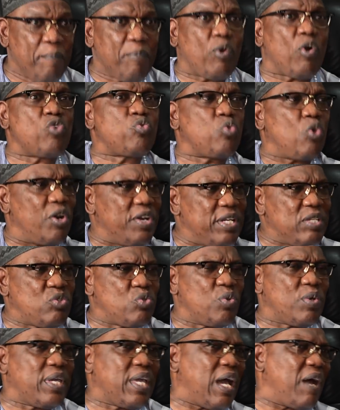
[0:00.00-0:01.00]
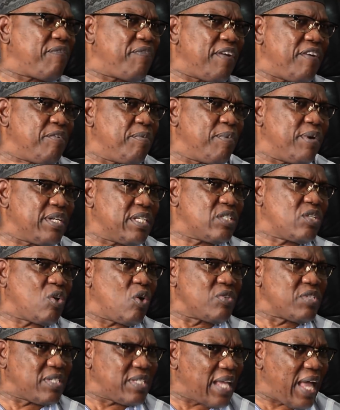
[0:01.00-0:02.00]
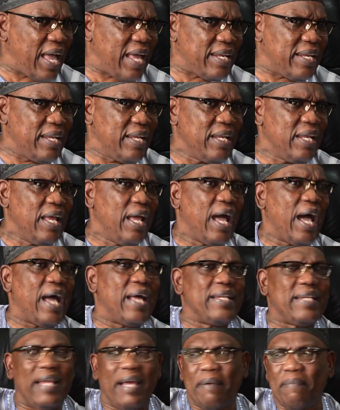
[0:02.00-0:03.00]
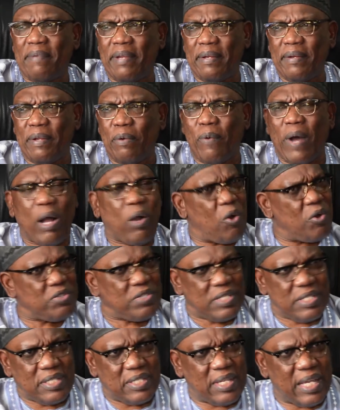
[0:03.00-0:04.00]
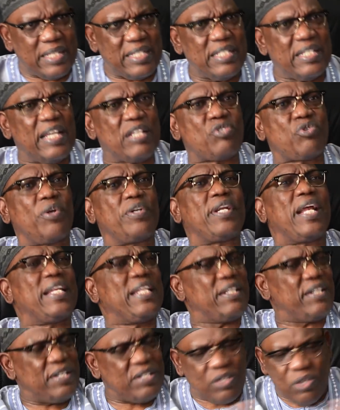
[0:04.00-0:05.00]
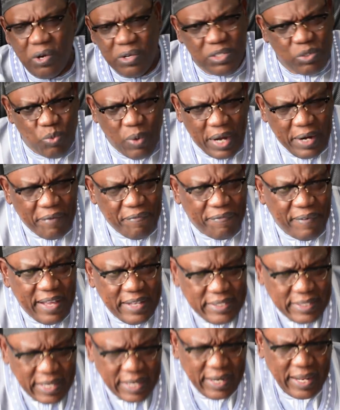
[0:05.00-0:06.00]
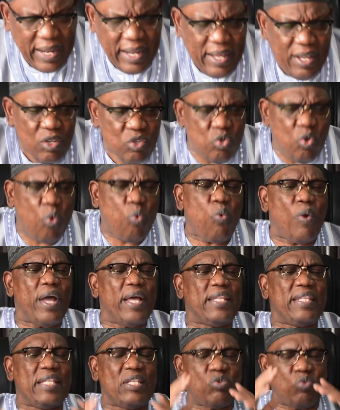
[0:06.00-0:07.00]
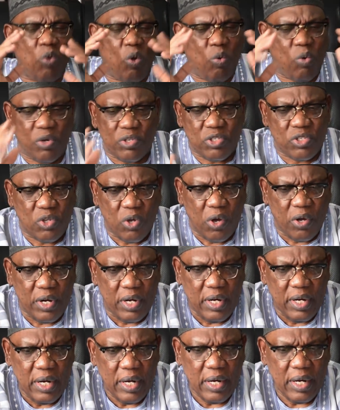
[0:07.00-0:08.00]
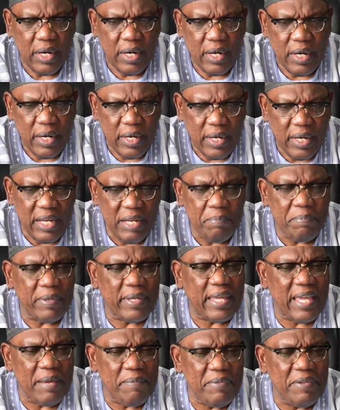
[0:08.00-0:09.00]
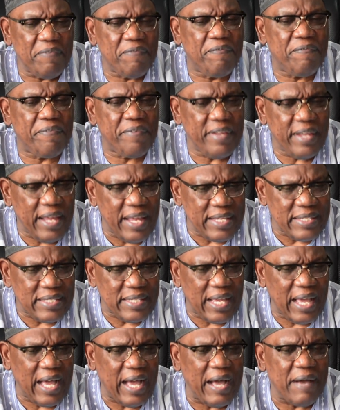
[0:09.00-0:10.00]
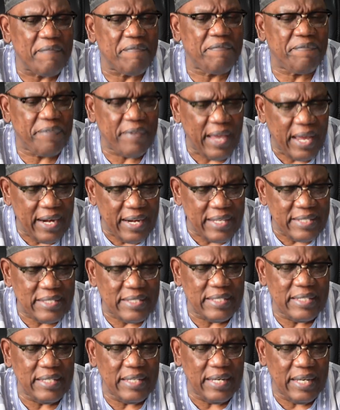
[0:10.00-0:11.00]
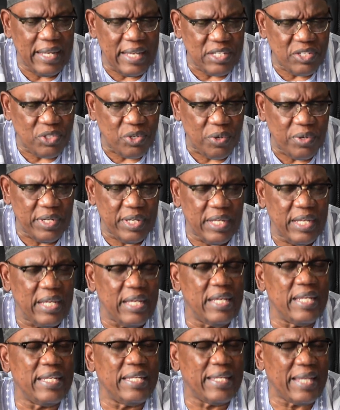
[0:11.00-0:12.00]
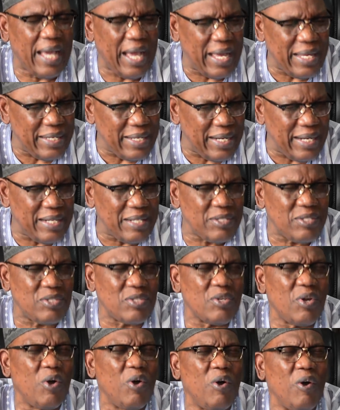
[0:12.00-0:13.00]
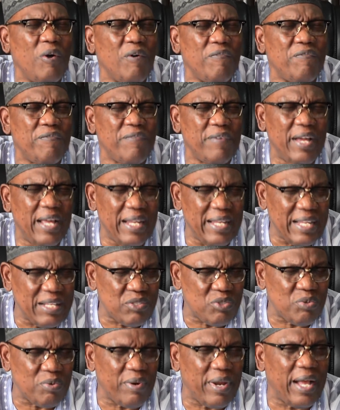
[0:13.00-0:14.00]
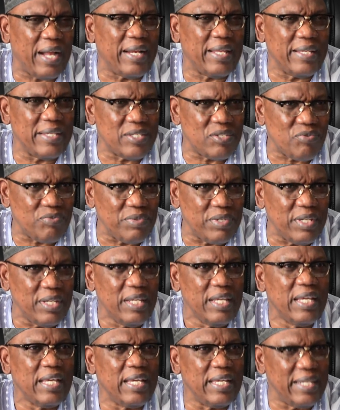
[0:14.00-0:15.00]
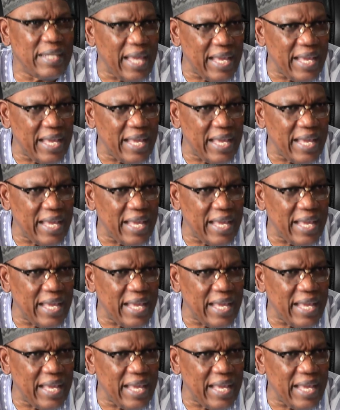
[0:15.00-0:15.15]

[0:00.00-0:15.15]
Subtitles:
because we already took care of everybody's concern, and they were consistent in ensuring that the results were reflected. So when this one was done, it became the freest and fairest election in the annals of electoral history in